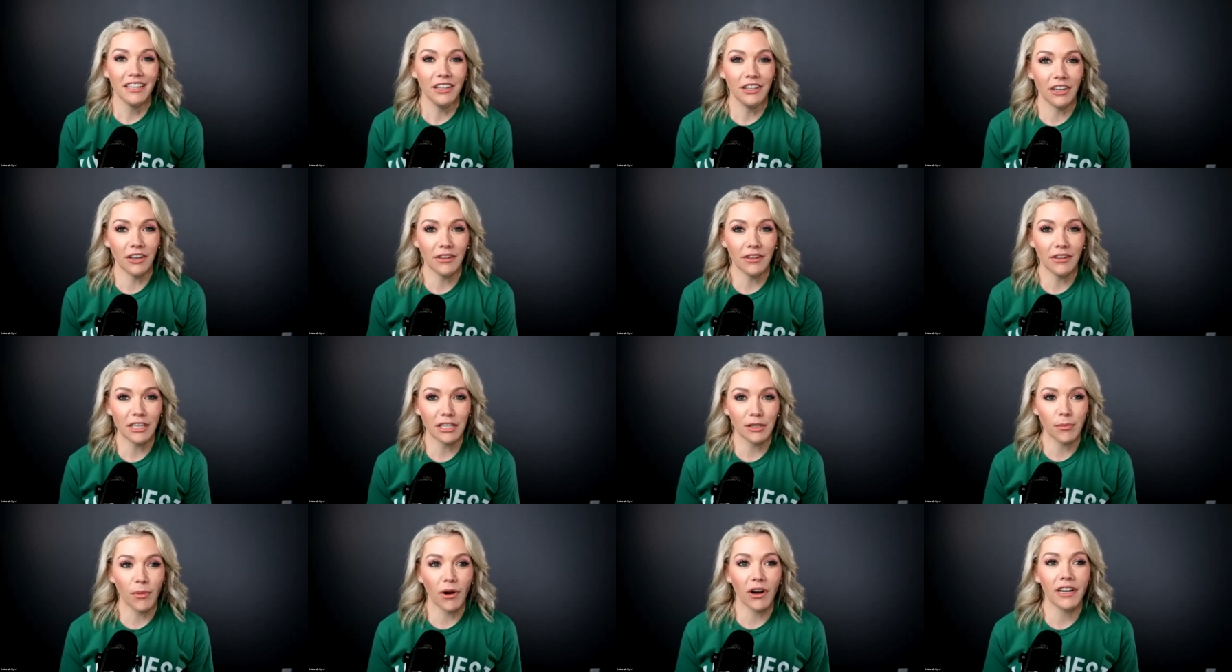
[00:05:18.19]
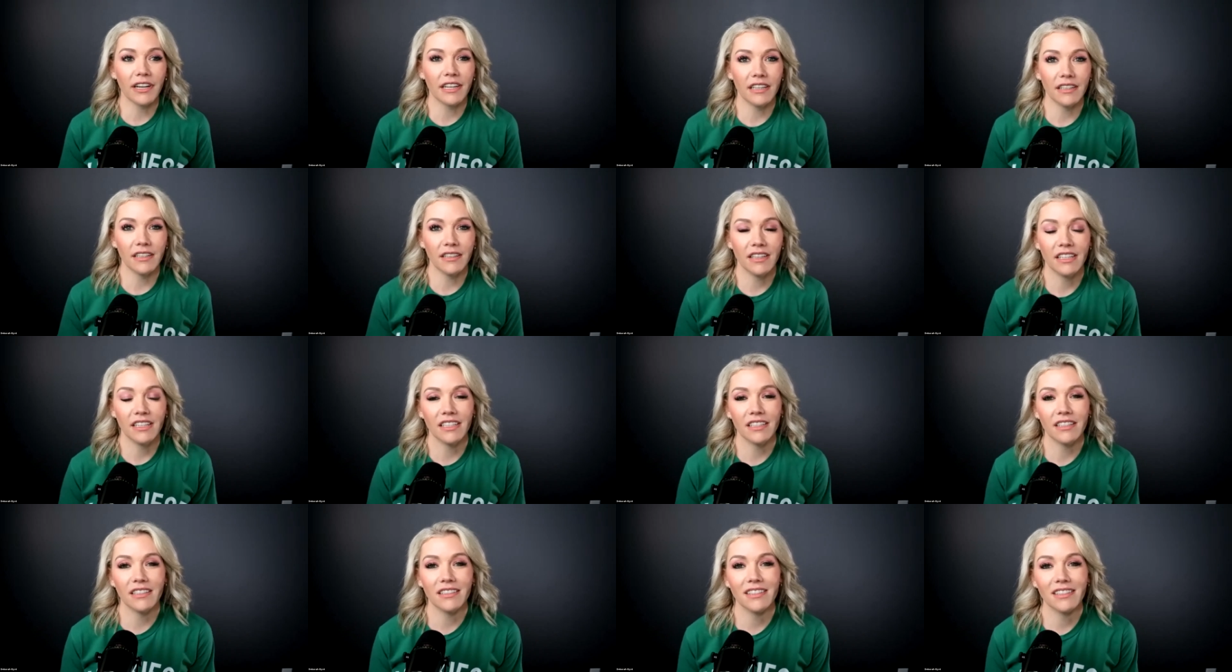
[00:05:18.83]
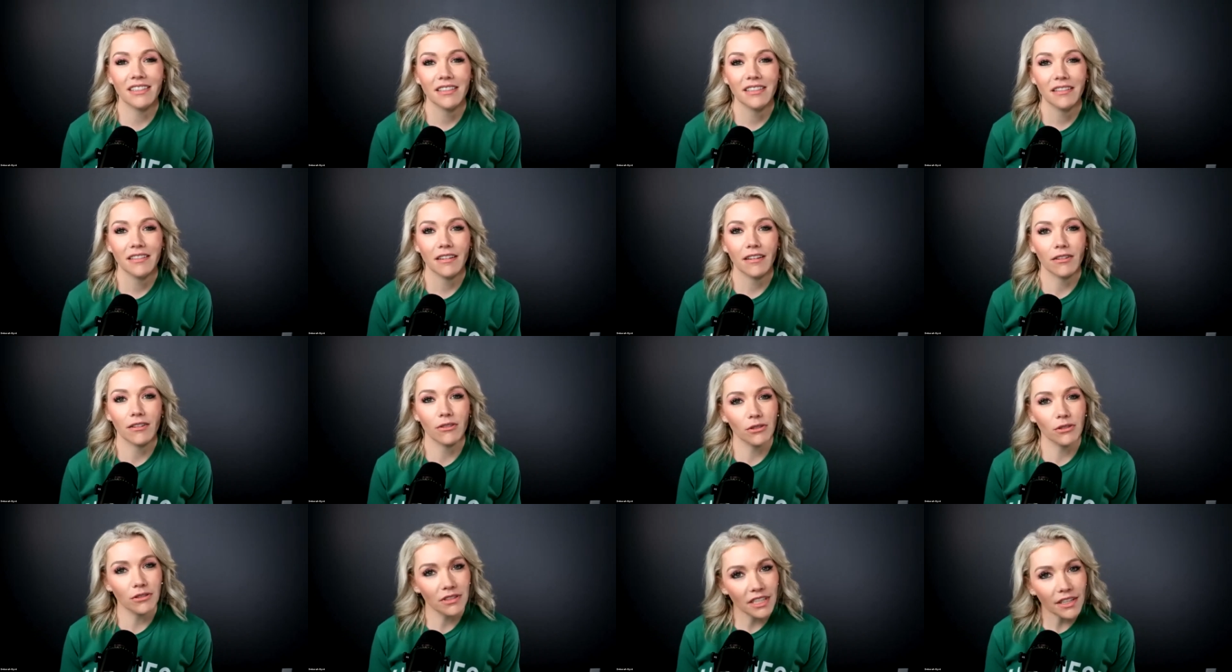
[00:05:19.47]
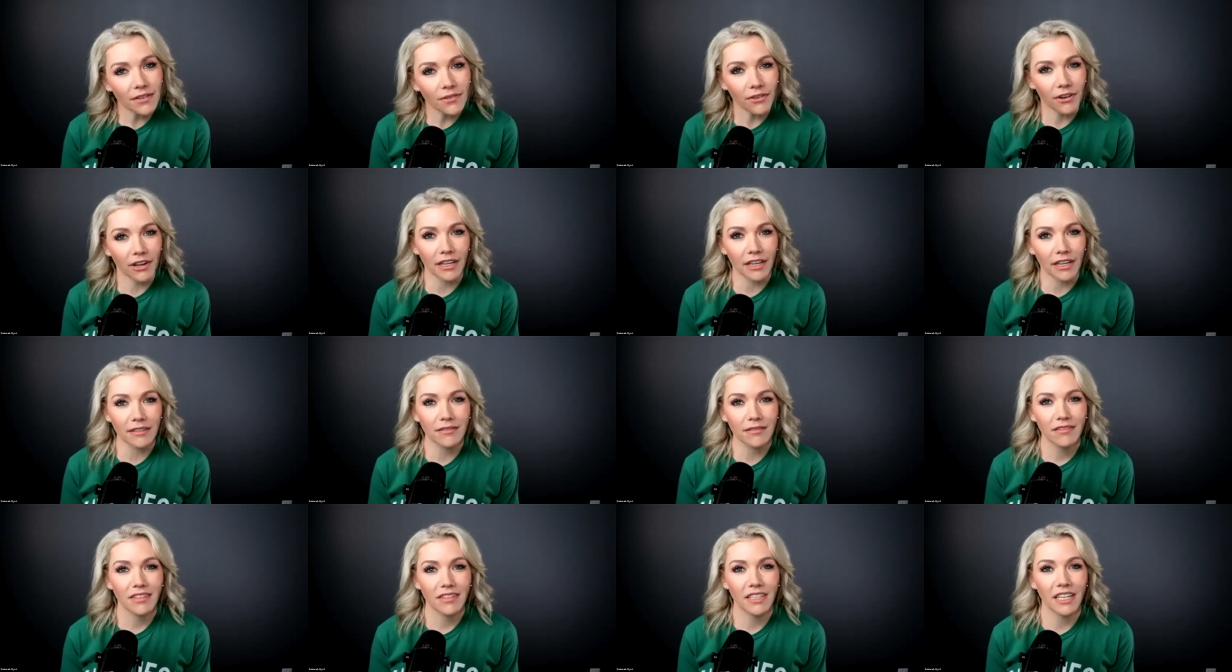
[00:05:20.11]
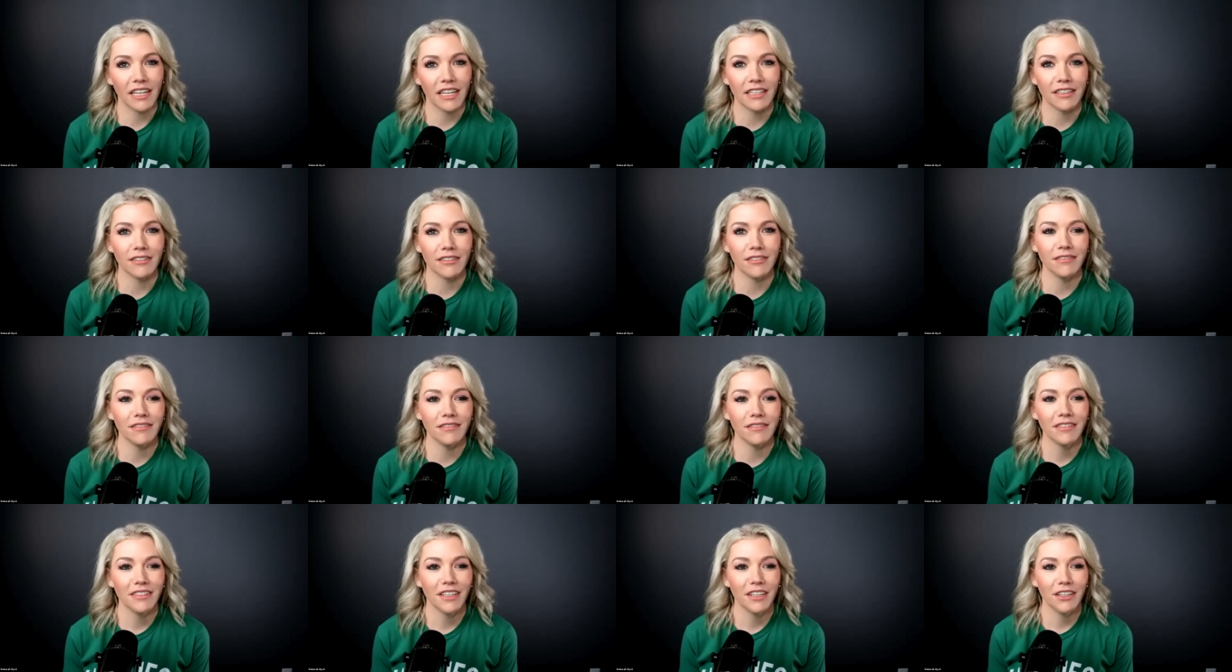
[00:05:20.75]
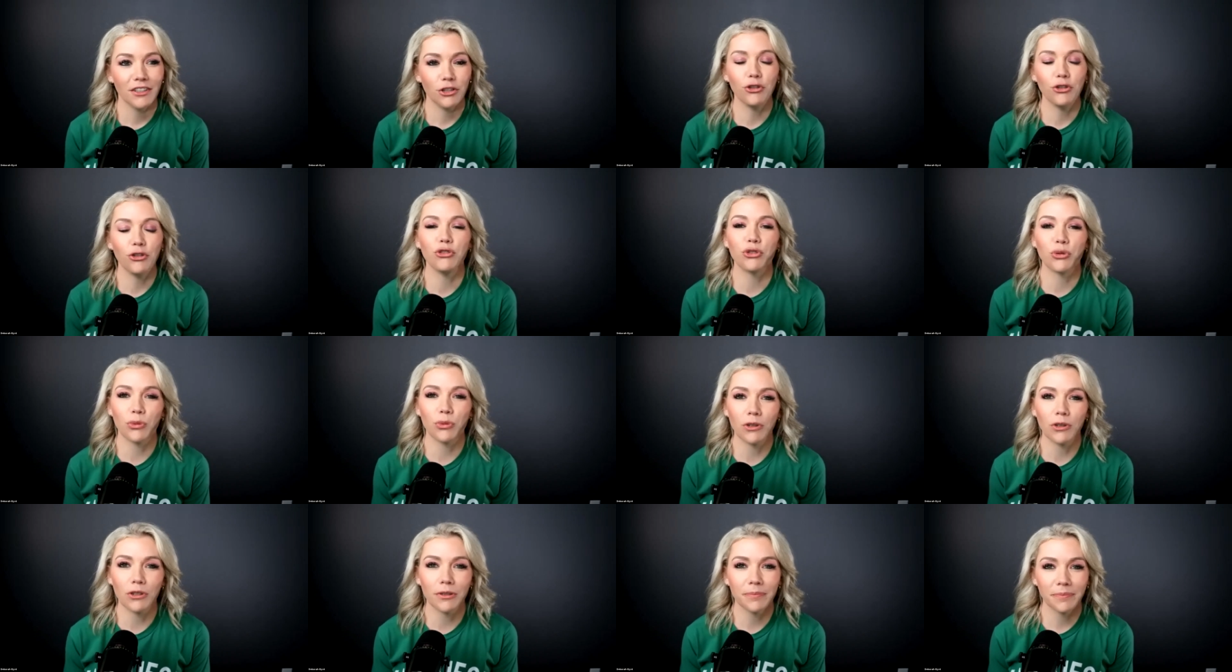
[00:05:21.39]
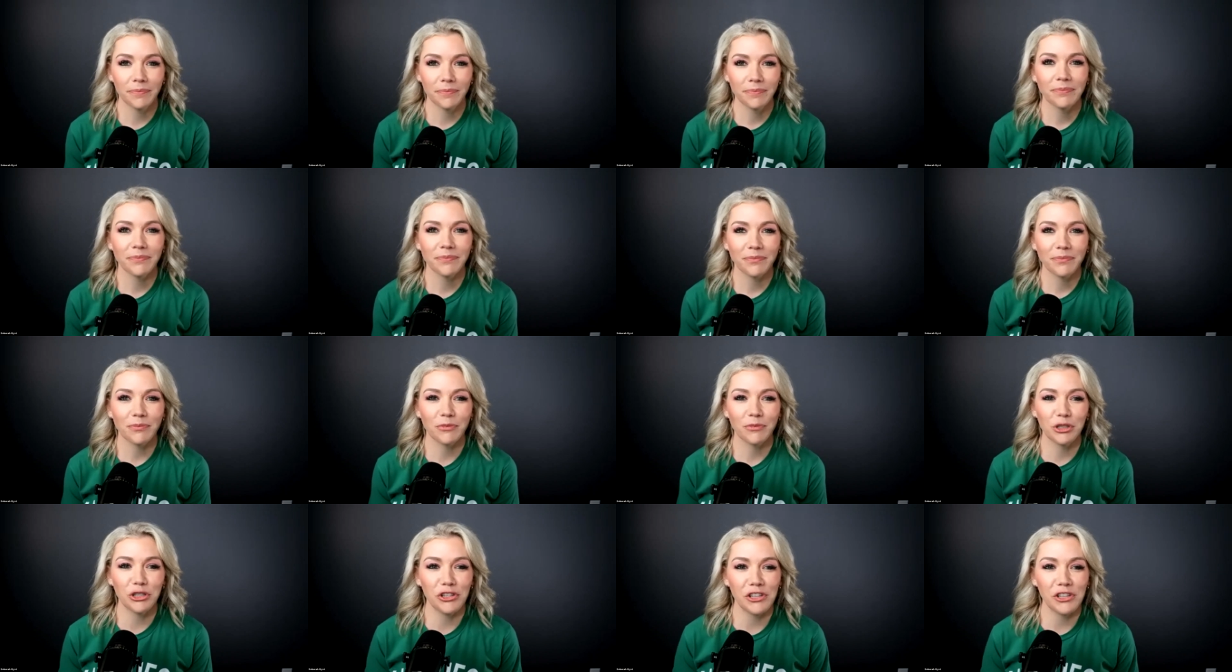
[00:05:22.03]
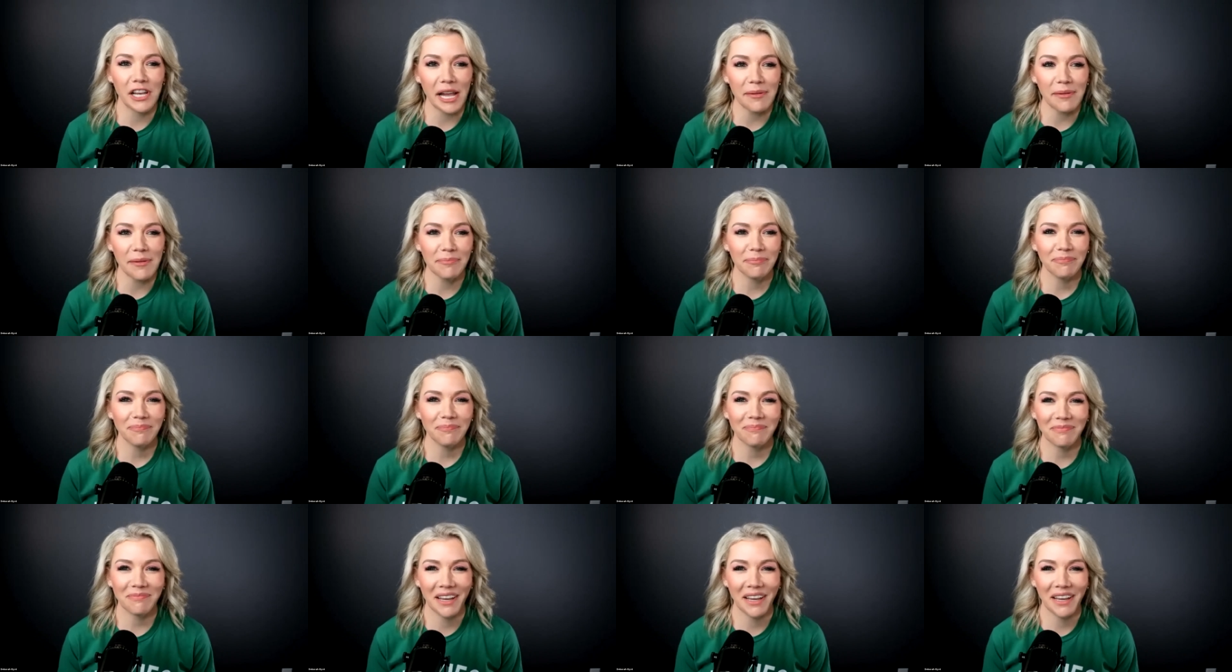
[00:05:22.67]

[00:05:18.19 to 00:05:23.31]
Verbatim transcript: you know, this market is a little different than usual. Wouldn't you say?